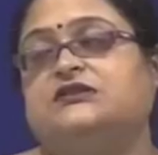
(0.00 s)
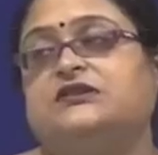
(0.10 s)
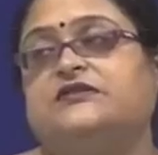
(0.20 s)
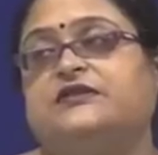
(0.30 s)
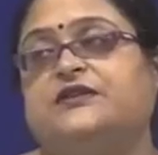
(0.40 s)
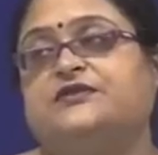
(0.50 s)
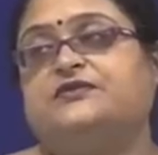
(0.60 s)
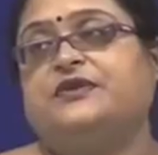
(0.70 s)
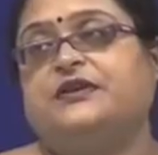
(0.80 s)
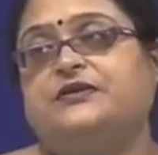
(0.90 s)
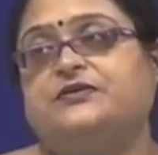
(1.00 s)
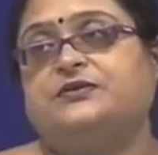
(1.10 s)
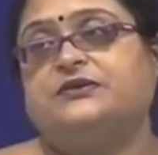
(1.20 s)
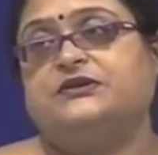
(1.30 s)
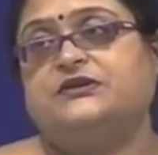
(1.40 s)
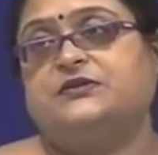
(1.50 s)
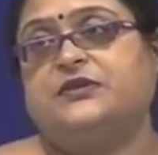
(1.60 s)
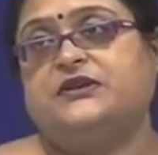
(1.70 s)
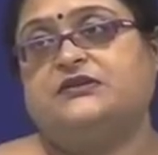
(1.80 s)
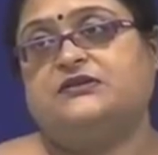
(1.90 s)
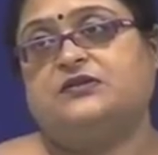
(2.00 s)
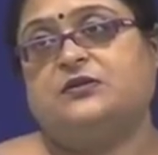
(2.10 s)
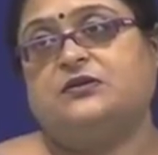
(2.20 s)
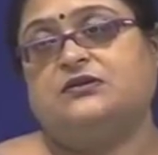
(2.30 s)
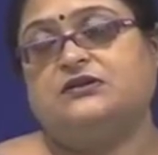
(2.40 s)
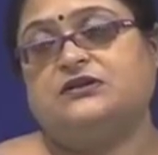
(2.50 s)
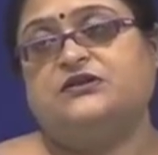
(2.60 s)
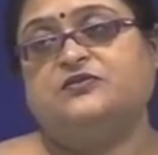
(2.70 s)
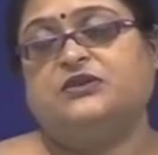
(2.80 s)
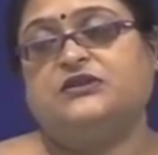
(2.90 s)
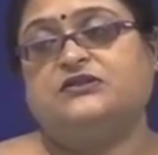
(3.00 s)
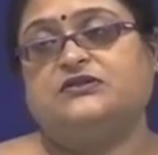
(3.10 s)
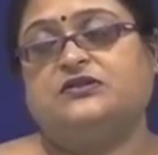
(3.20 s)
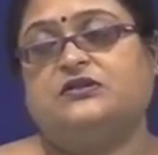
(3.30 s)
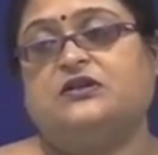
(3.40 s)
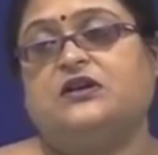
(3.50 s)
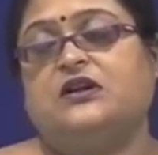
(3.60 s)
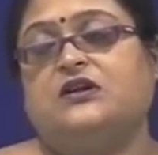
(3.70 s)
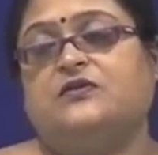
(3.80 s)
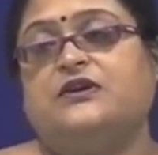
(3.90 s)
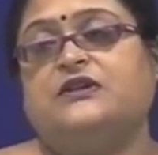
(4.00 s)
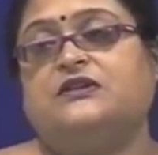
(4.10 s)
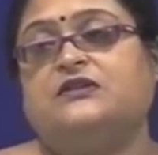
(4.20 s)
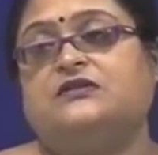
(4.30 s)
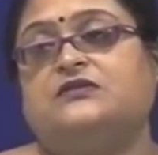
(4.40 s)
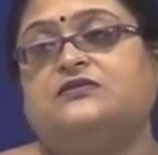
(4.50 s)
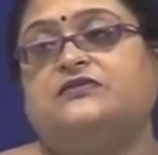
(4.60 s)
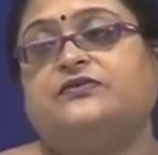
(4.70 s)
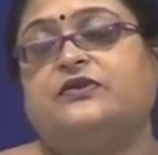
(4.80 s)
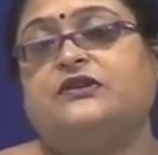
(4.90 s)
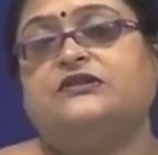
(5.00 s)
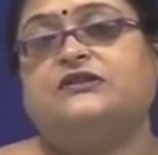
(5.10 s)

and try to find out which is the best alternative based on whether the what is